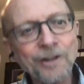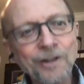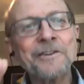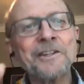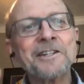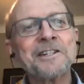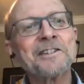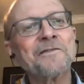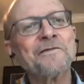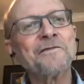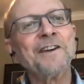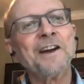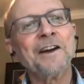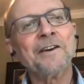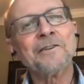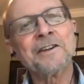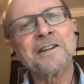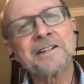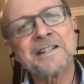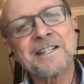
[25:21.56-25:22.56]
these
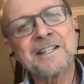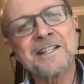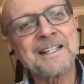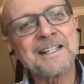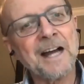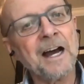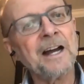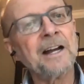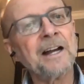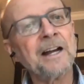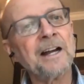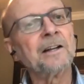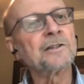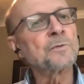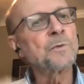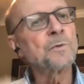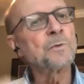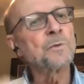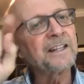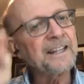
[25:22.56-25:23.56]
various styles.
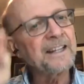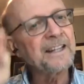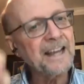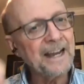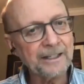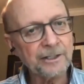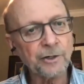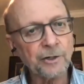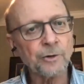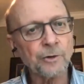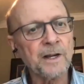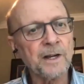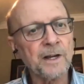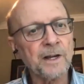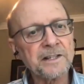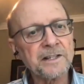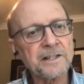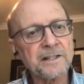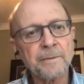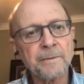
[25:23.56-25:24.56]
We can
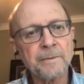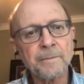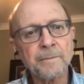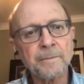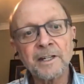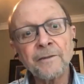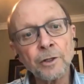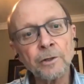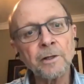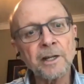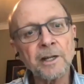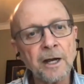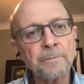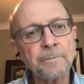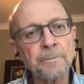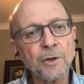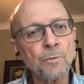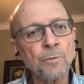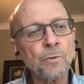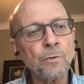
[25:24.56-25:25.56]
categorize them. And if you look
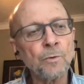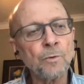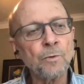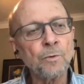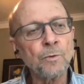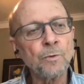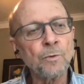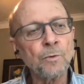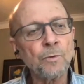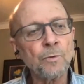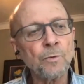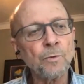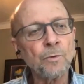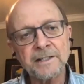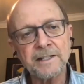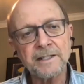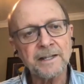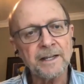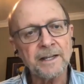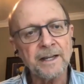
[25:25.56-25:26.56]
up the word
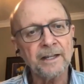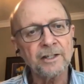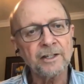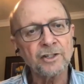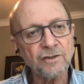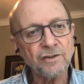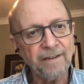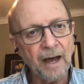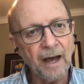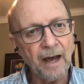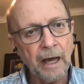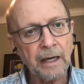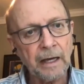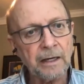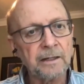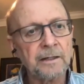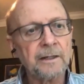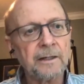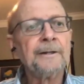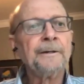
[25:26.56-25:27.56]
F-A-C-H,
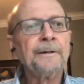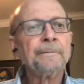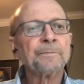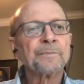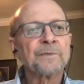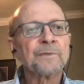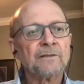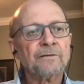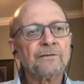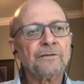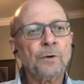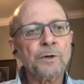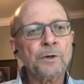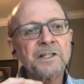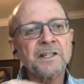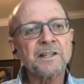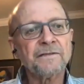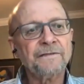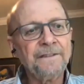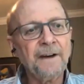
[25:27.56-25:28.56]
Fach,
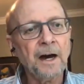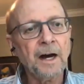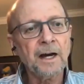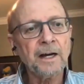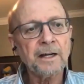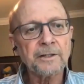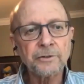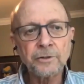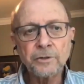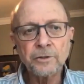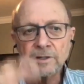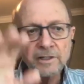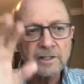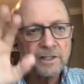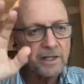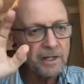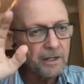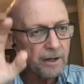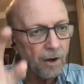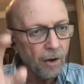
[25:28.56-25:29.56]
voice Fach, you can
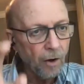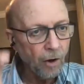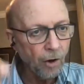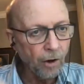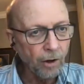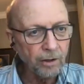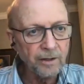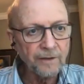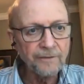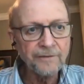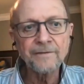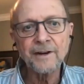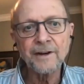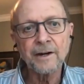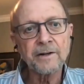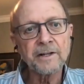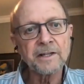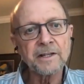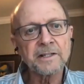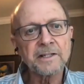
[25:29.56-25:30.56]
see all of the
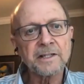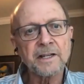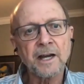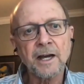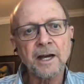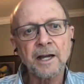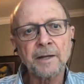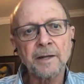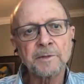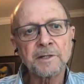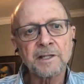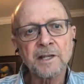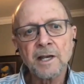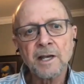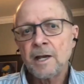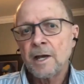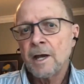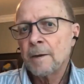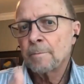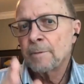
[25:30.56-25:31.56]
various types.
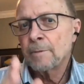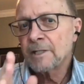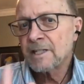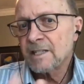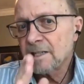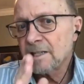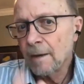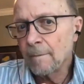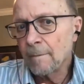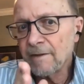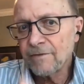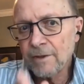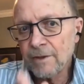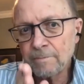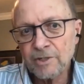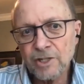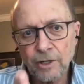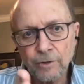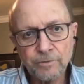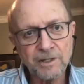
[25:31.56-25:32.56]
But some of them
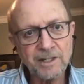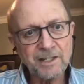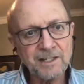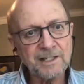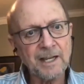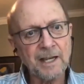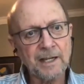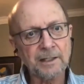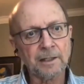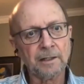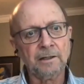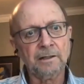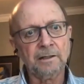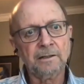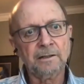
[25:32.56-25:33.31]
don't settle